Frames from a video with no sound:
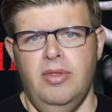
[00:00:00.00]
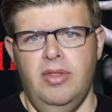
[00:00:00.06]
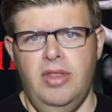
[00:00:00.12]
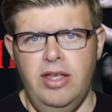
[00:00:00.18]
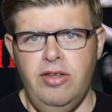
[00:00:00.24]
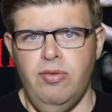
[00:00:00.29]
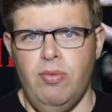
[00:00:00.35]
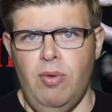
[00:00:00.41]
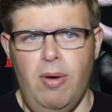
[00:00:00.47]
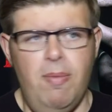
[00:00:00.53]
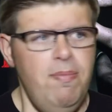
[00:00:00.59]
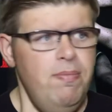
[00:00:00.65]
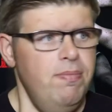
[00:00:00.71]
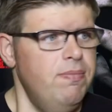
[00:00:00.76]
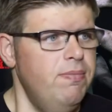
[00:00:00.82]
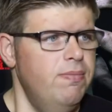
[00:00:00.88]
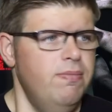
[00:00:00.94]
This one,
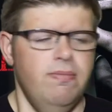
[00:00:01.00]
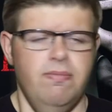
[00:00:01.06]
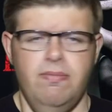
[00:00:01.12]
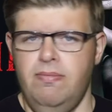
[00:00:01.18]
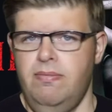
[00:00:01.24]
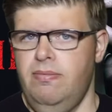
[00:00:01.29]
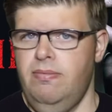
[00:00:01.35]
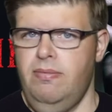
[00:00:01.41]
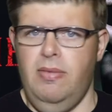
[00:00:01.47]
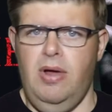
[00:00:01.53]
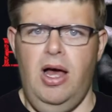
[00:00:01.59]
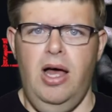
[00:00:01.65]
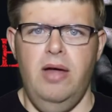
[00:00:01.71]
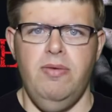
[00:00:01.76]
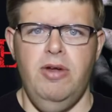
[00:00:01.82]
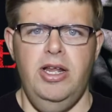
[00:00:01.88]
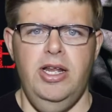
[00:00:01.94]

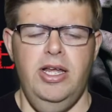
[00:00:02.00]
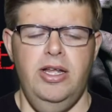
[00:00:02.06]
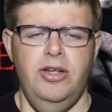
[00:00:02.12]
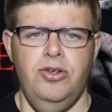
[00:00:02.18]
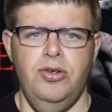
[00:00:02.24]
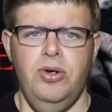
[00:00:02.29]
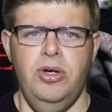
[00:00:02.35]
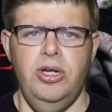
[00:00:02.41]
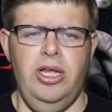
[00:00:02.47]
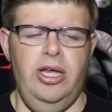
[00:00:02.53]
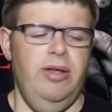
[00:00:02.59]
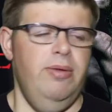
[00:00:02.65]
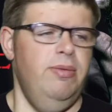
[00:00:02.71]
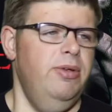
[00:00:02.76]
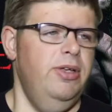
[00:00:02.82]
I really enjoyed it.